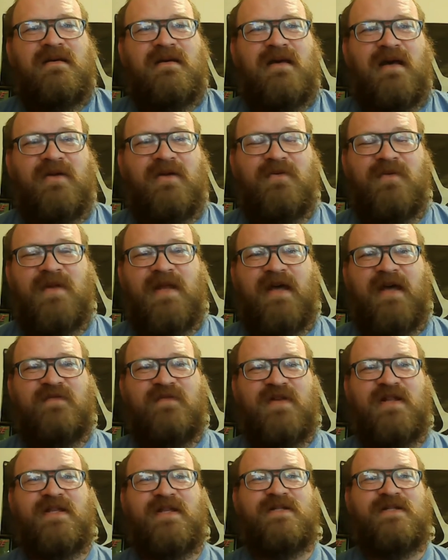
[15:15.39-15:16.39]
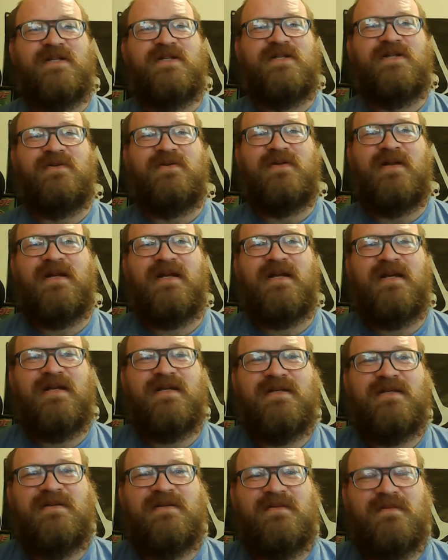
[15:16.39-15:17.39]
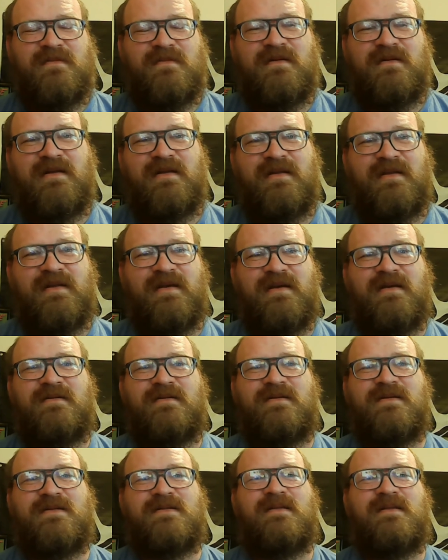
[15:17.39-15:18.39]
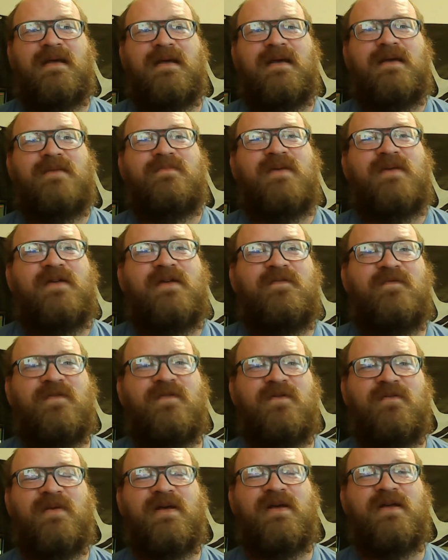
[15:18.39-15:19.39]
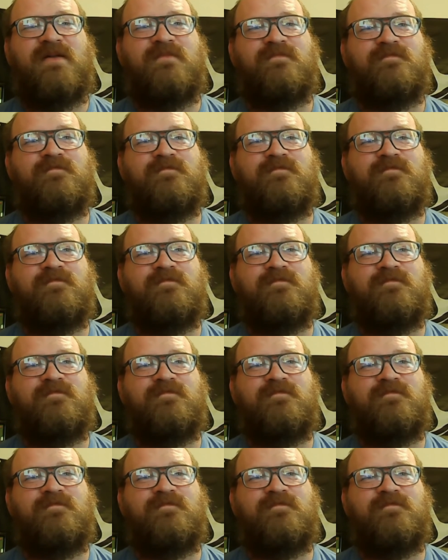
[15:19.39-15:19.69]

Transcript: I don't really have anything to do today, so I think I'll just lay in bed for a bit.